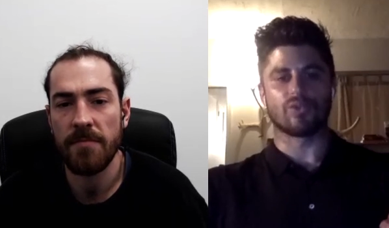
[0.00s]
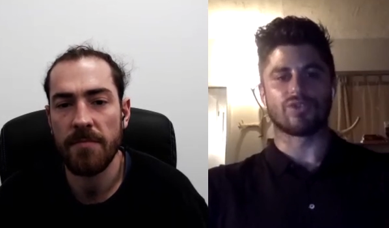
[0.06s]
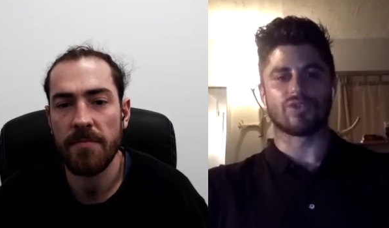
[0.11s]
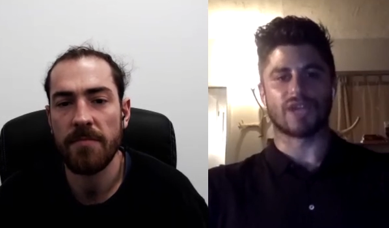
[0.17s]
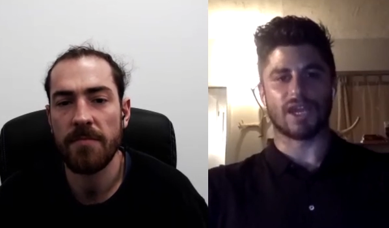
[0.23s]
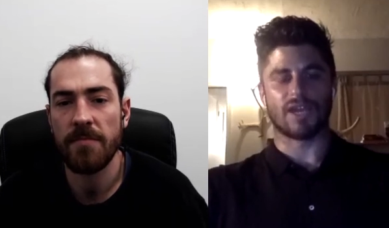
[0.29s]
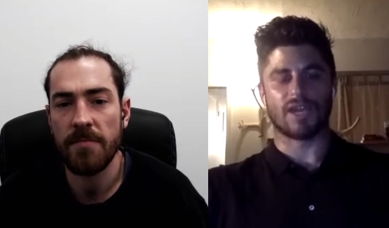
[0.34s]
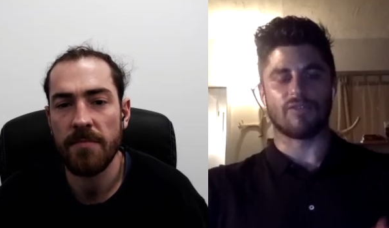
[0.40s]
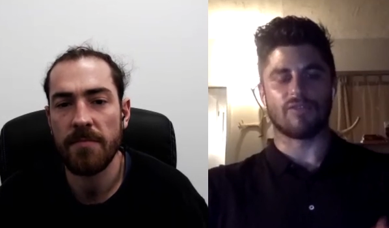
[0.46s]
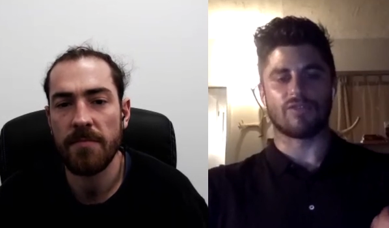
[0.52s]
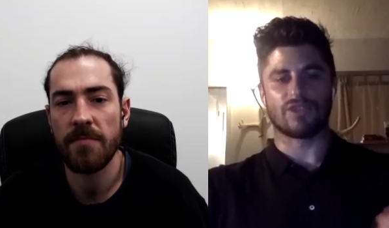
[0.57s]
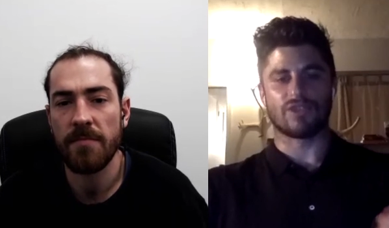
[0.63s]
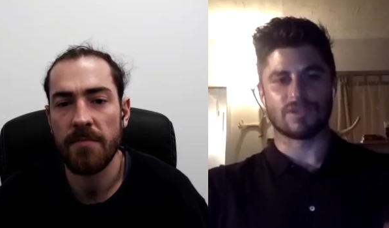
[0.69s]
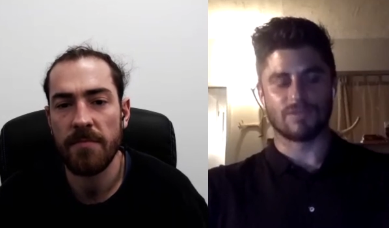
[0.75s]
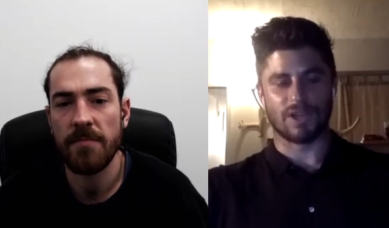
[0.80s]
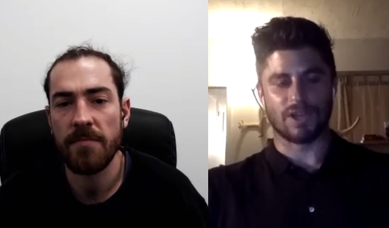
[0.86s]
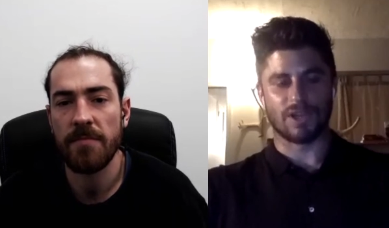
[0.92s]
Speaker 1: day for
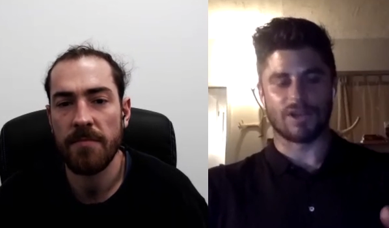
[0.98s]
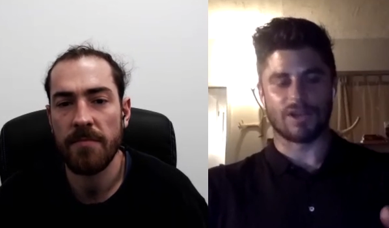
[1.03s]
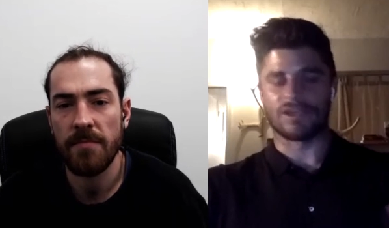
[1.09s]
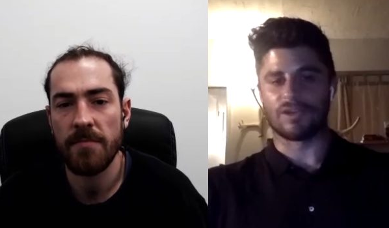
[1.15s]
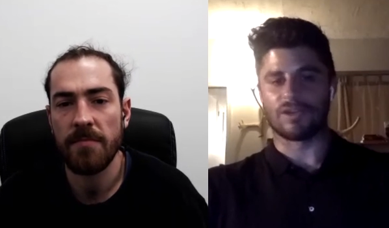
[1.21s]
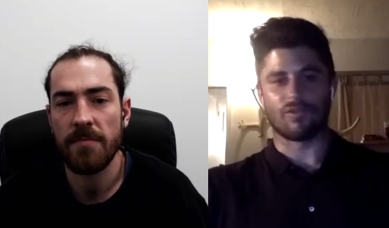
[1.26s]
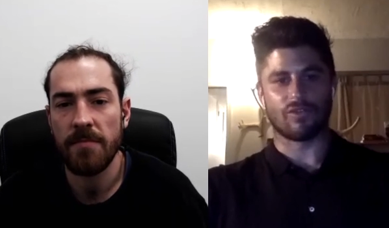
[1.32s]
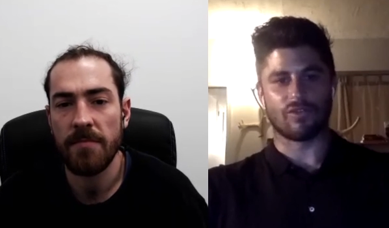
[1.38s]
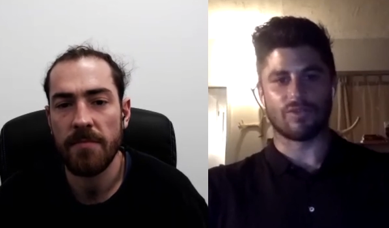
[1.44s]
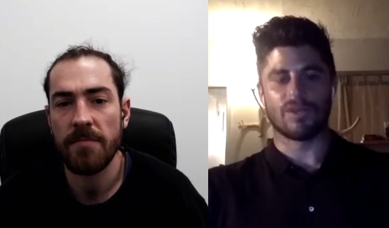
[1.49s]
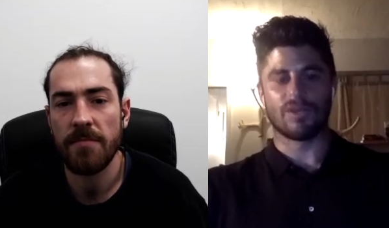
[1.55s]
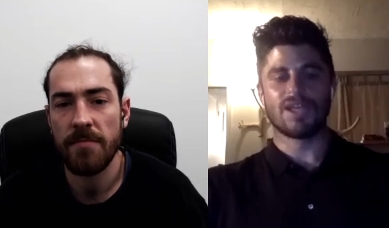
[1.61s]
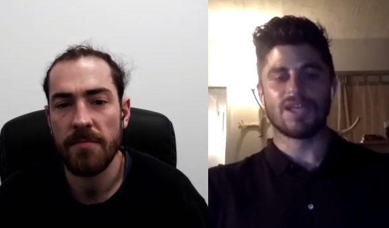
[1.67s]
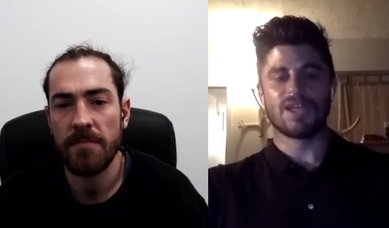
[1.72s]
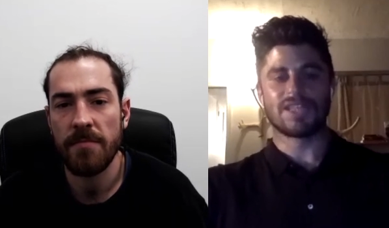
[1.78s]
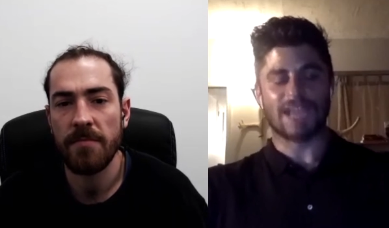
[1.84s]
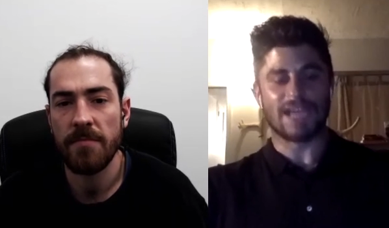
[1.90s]
you know i did it for
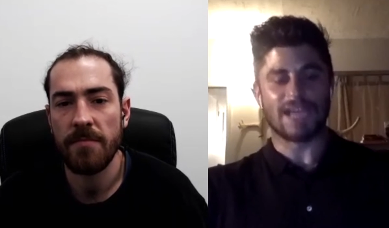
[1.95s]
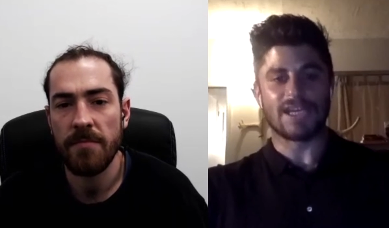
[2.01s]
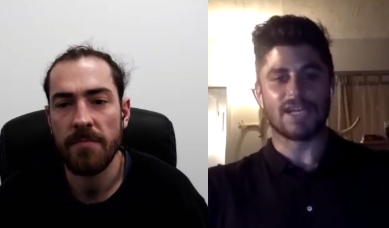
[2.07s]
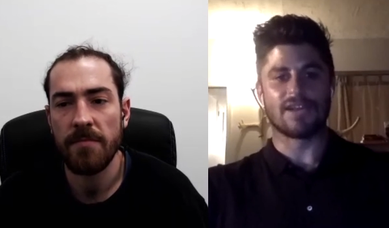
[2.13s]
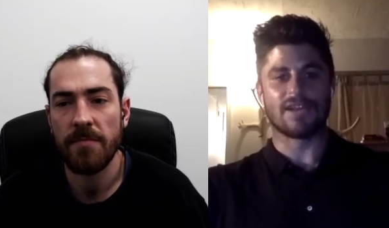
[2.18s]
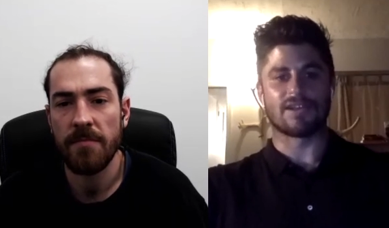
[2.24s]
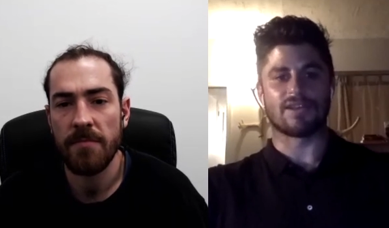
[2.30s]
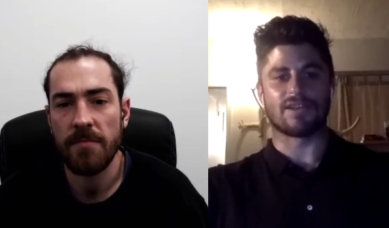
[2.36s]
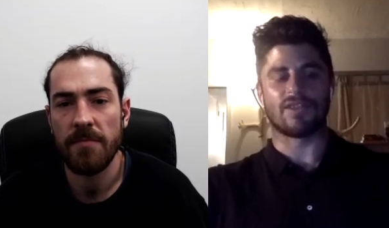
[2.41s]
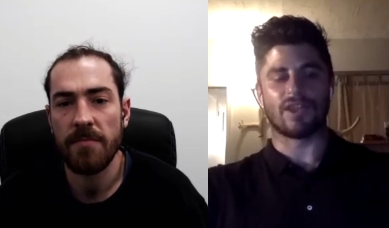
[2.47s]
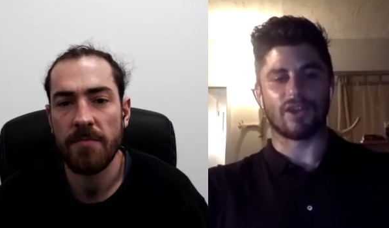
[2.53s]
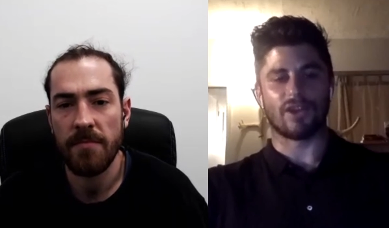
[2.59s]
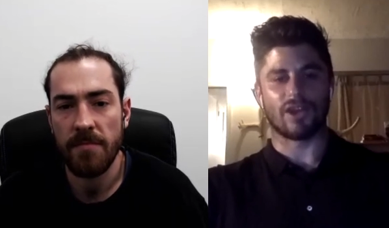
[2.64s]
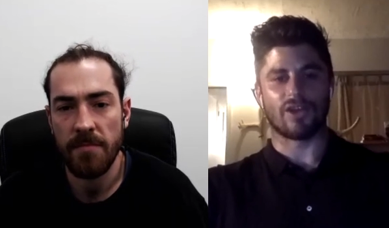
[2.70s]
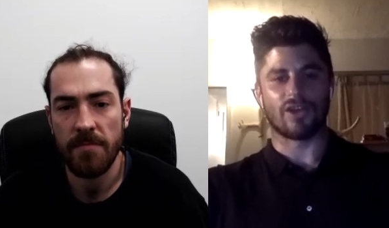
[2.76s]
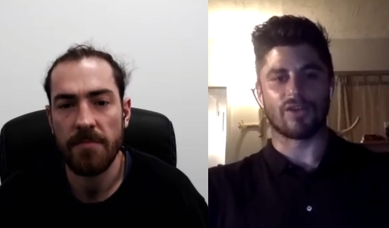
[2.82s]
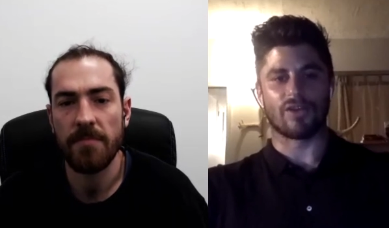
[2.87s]
10 years and then
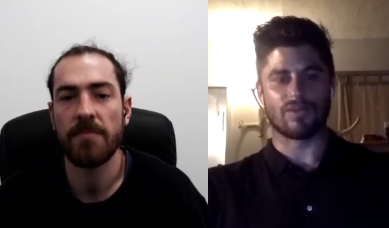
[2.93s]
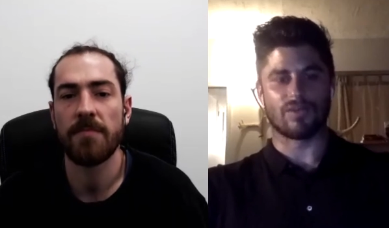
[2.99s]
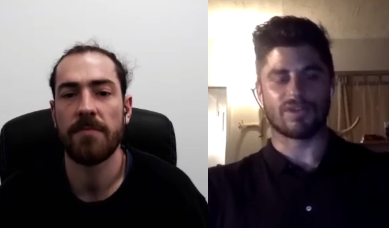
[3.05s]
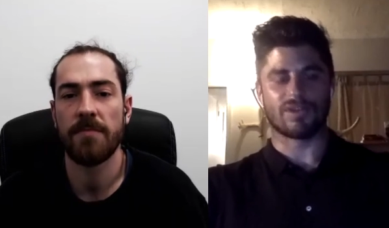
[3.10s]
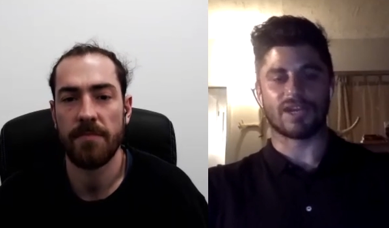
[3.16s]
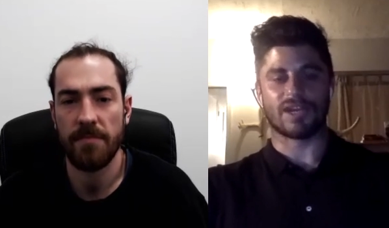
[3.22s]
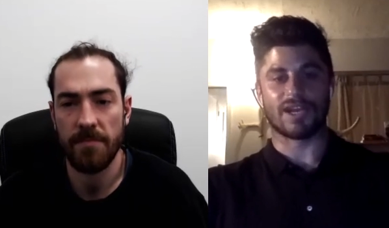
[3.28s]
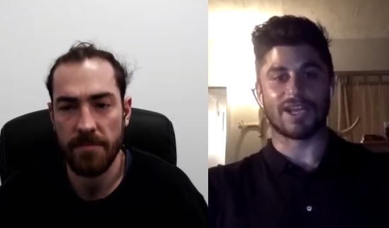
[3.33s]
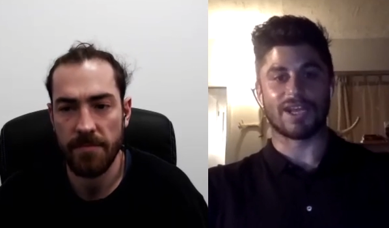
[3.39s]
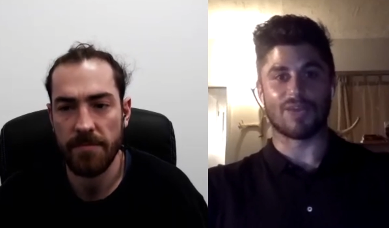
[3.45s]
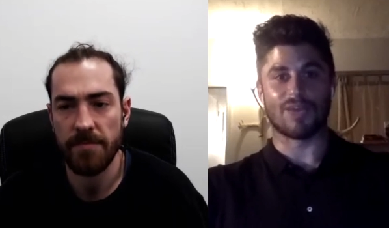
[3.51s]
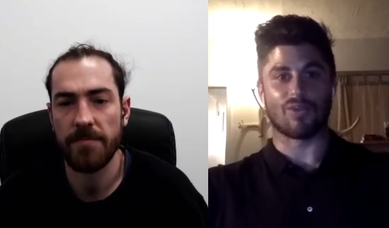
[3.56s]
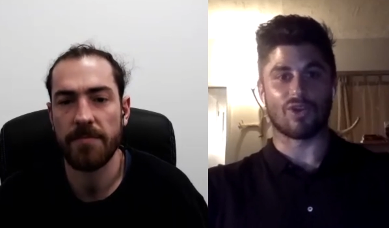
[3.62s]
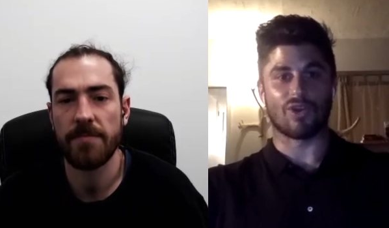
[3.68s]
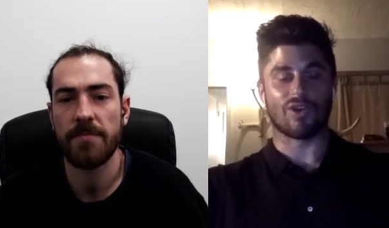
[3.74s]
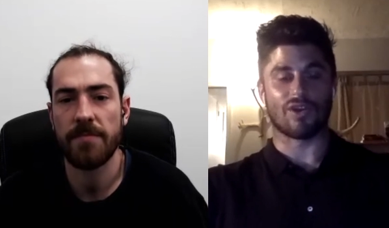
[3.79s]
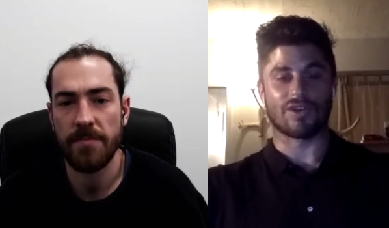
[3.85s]
i got started getting
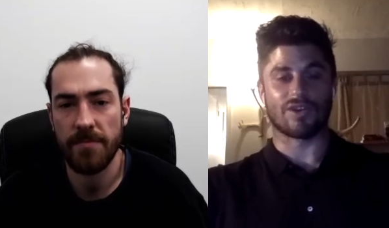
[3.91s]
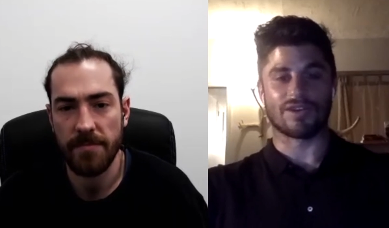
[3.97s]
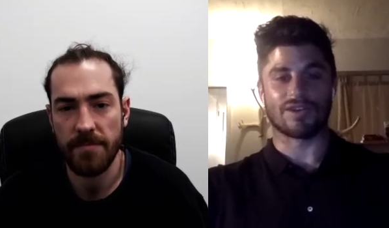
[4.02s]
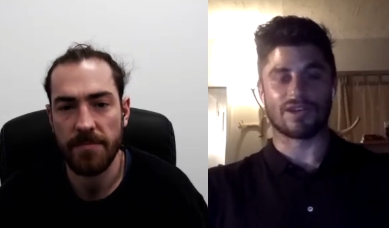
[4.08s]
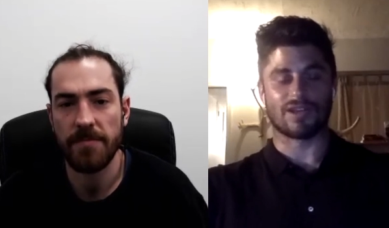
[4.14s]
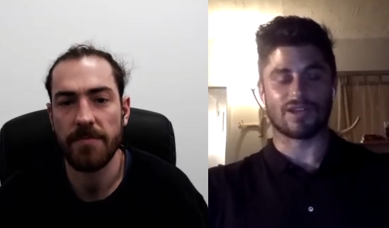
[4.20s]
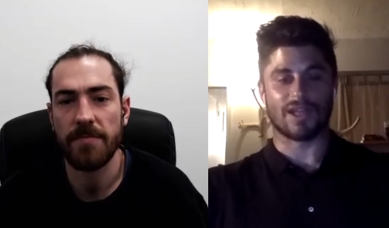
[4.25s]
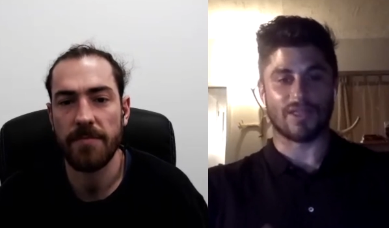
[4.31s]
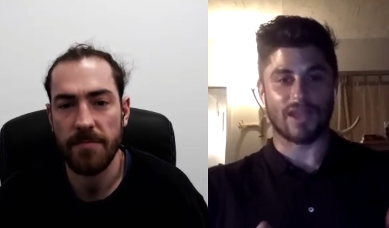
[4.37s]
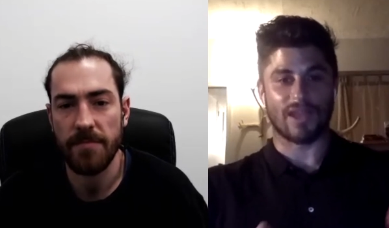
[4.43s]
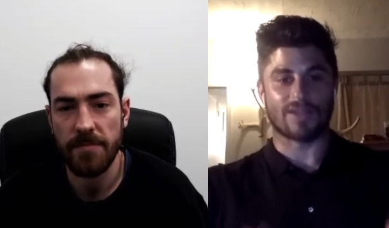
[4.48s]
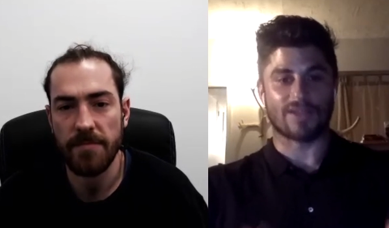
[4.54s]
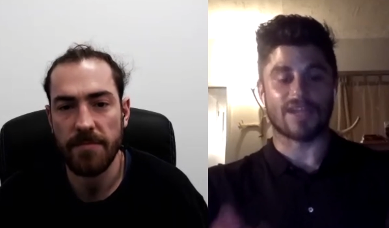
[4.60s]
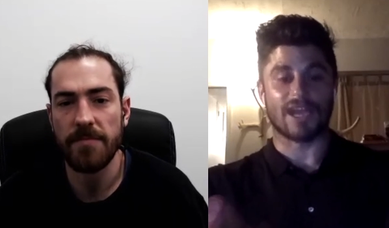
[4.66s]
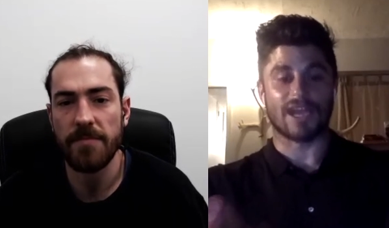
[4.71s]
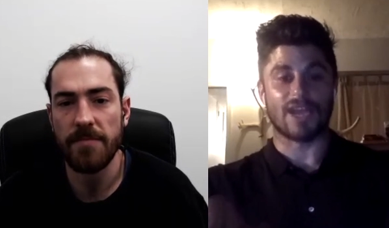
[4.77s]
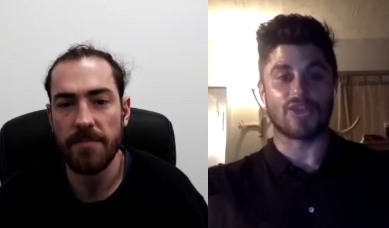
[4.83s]
progress and he's like that's
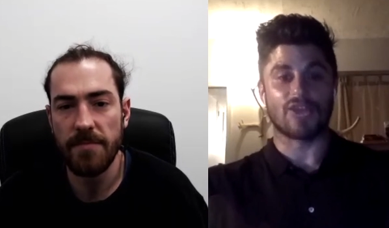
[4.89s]
how you